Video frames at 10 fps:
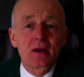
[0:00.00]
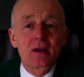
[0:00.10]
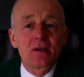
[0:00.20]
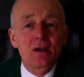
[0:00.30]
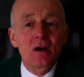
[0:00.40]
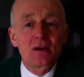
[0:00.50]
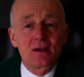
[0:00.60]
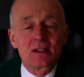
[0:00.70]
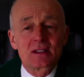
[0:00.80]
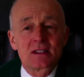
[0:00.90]
and
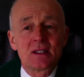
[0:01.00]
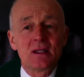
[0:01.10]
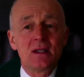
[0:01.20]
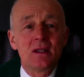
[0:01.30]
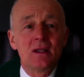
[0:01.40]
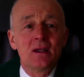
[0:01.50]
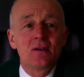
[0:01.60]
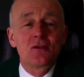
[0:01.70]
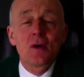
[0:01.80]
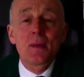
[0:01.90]
darkness,
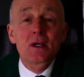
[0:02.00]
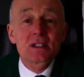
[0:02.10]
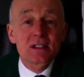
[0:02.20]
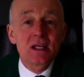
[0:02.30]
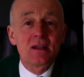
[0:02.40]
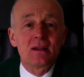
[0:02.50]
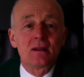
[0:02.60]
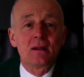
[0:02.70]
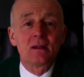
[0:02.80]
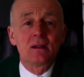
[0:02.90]
from our sin.
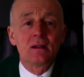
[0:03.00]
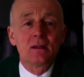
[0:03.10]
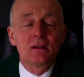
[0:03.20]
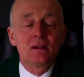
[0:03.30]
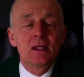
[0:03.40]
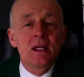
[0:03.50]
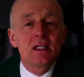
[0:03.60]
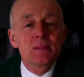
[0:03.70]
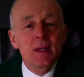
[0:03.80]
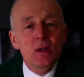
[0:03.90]
He's
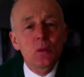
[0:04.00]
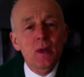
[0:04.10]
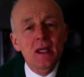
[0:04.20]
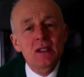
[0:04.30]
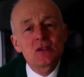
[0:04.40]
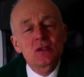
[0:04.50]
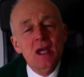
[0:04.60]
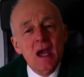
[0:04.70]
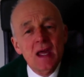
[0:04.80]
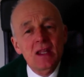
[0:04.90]
made a way to
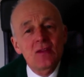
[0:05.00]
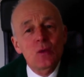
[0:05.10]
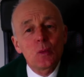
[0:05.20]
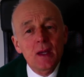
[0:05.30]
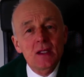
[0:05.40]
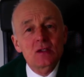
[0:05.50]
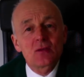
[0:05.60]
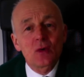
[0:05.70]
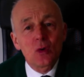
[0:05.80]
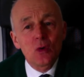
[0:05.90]
carry the weight of
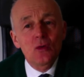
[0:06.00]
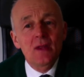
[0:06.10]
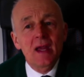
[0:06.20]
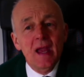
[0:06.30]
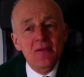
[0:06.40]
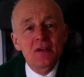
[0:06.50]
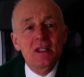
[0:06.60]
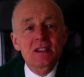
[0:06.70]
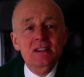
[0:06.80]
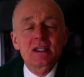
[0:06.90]
all the
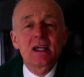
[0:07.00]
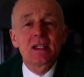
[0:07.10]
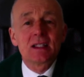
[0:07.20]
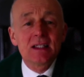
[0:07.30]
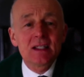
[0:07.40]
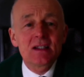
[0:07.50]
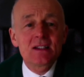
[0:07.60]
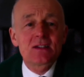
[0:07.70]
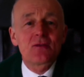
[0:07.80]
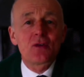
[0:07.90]
heaviness and lead
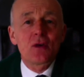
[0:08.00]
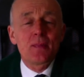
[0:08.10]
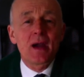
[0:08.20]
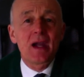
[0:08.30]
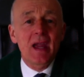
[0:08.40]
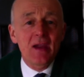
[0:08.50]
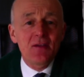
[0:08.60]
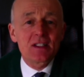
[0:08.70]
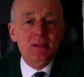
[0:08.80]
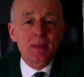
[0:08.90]
us from that heavy
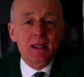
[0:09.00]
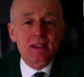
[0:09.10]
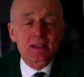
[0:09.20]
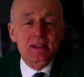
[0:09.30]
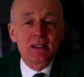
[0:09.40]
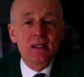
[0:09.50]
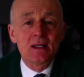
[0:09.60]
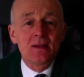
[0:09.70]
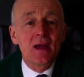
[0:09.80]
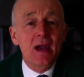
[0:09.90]
space,
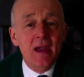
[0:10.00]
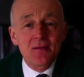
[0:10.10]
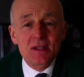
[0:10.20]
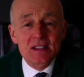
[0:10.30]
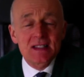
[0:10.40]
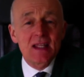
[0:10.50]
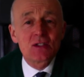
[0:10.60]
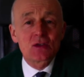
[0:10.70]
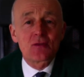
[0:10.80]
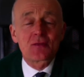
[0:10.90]
that heavy
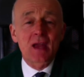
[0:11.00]
sense of